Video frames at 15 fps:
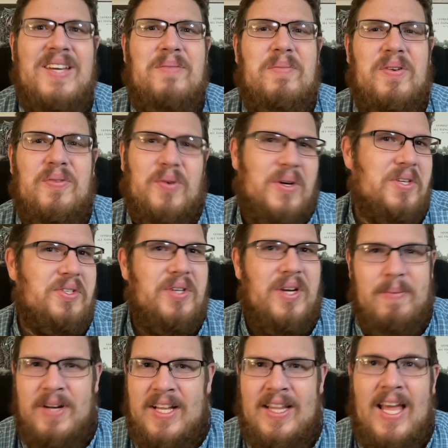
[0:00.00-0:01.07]
before
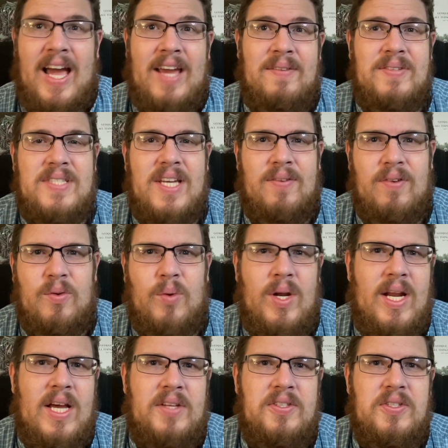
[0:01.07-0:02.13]
streaming it live to everyone
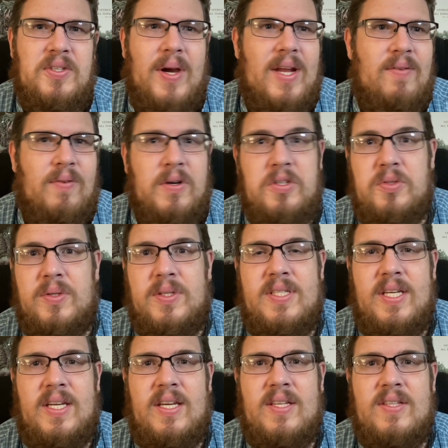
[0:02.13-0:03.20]
else who had virtual
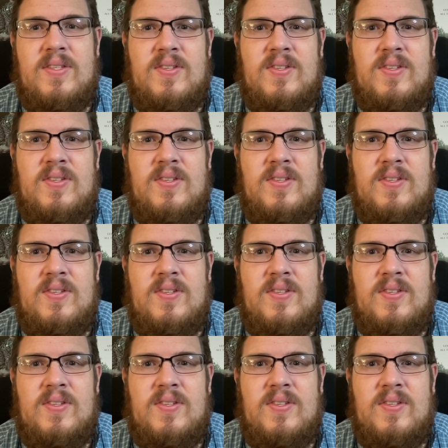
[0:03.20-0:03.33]
tickets.